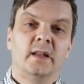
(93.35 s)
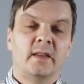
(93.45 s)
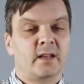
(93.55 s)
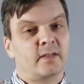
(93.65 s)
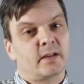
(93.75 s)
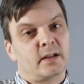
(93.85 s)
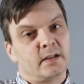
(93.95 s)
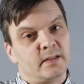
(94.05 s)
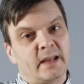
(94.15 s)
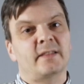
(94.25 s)
that is
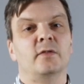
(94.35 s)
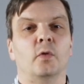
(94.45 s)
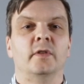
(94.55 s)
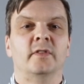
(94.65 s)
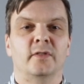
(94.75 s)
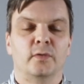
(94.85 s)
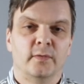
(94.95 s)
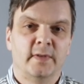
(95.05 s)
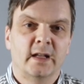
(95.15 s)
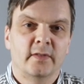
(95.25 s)
next doors to
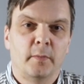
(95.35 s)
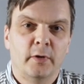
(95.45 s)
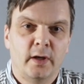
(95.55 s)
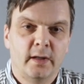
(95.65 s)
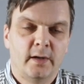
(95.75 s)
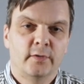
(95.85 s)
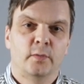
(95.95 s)
Finca Tamana now.